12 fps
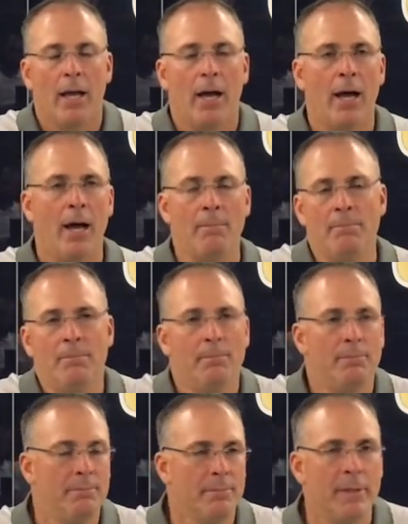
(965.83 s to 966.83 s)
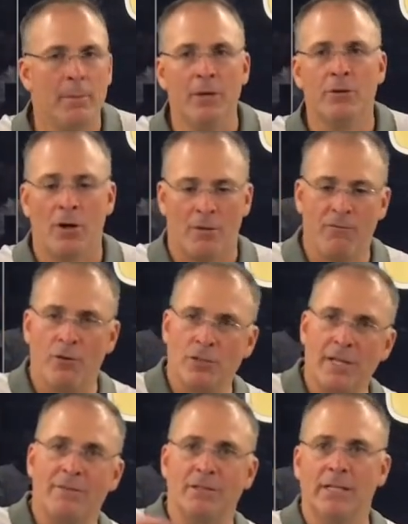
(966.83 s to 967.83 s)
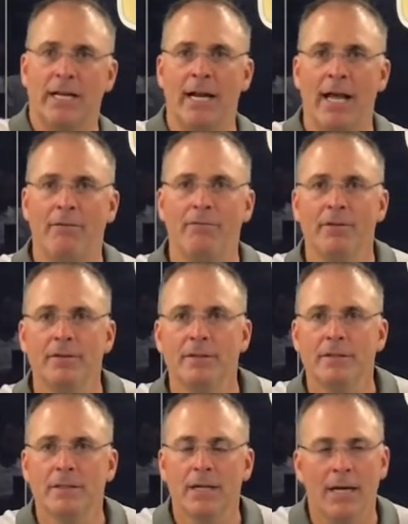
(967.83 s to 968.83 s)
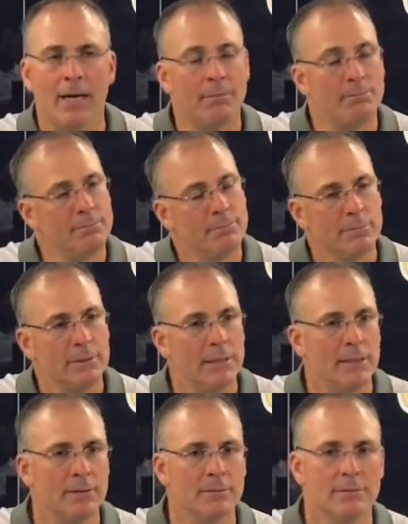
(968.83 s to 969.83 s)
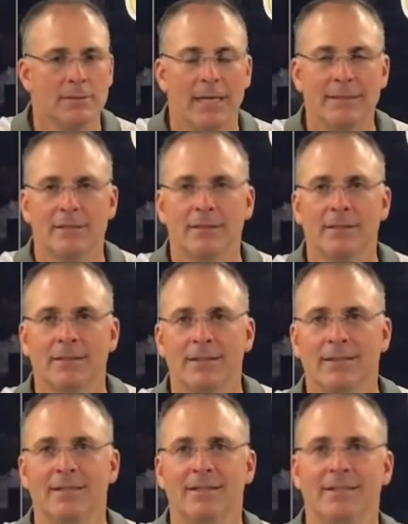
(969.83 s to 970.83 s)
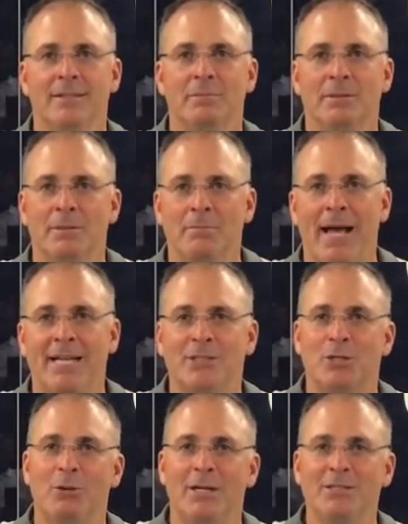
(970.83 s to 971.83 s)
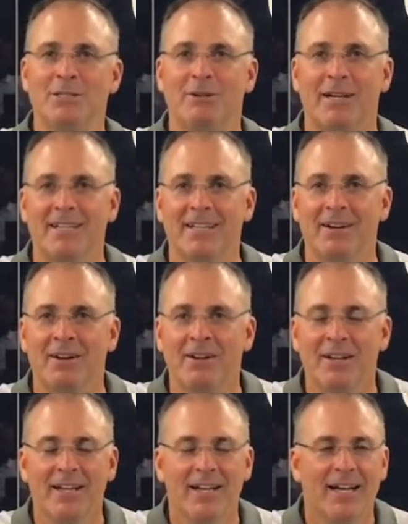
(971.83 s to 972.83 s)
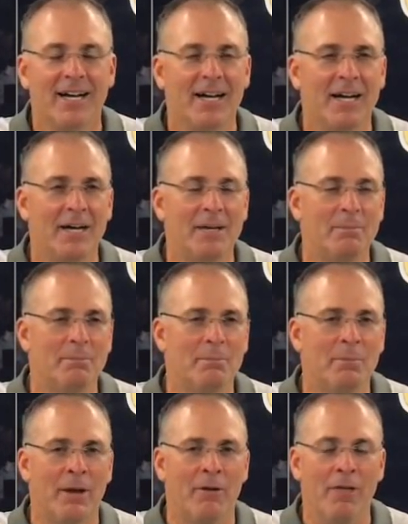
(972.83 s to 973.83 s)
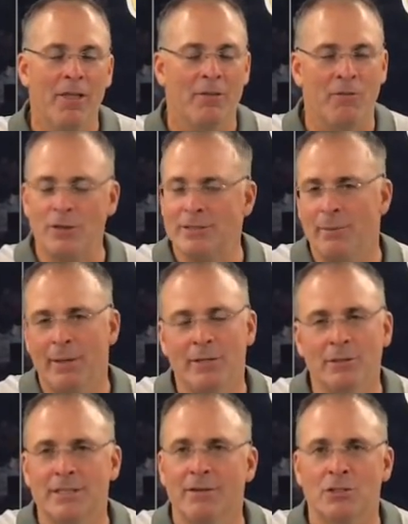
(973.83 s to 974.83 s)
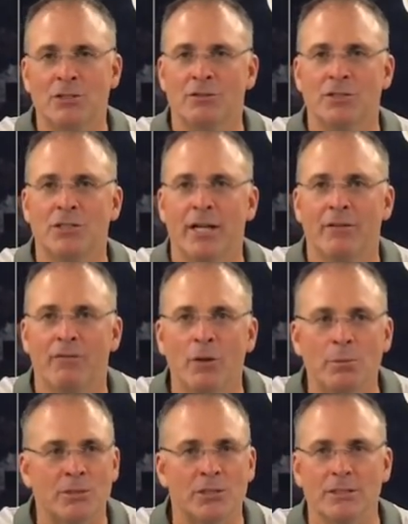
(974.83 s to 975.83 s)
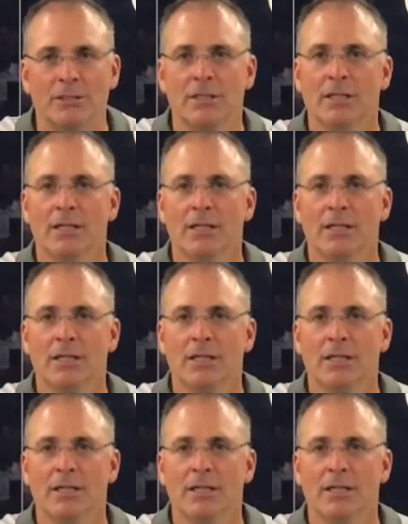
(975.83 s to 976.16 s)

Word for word: Um, you mean you talk first half to second half? Yeah. Um, you know, that's a, a, a, a, magic question right there. Um, you know, the first thing we got to do is give ourselves a chance field position.